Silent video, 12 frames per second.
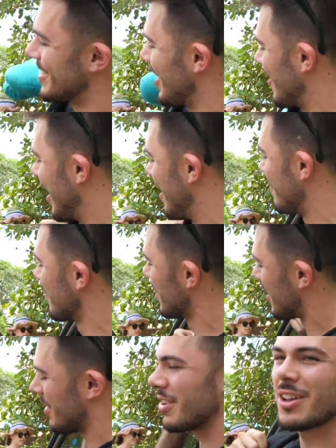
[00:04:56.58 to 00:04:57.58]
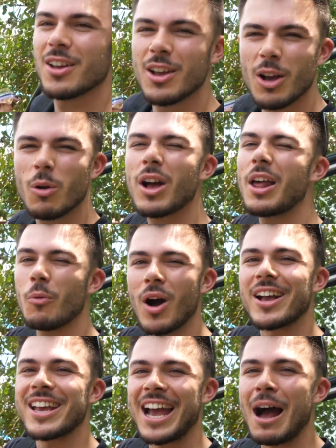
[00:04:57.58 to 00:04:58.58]
So kind of
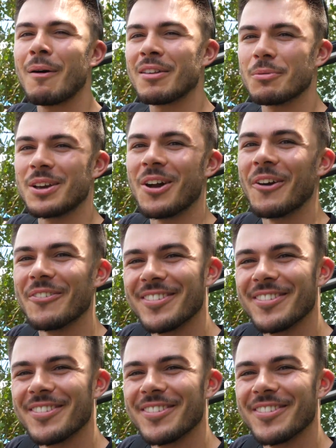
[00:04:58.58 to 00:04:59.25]
working out as we go.